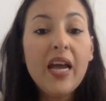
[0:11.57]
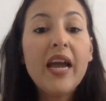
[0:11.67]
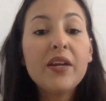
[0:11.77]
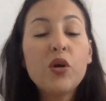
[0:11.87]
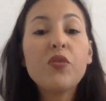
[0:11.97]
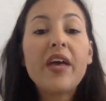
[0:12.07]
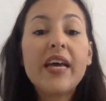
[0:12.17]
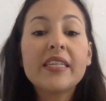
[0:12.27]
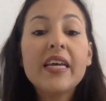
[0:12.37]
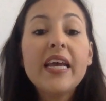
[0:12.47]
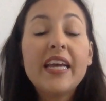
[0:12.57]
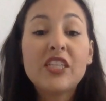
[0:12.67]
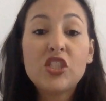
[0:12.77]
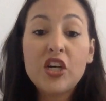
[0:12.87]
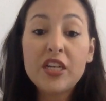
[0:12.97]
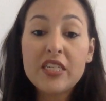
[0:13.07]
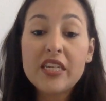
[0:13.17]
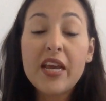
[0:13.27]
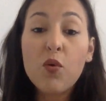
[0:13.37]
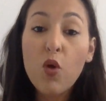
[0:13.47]
I know that it's starting to
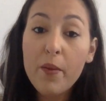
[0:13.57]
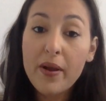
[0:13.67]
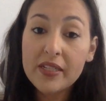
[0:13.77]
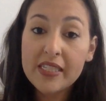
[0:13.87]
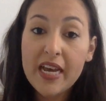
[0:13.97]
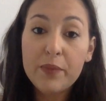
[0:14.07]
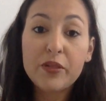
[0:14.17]
get warm outside,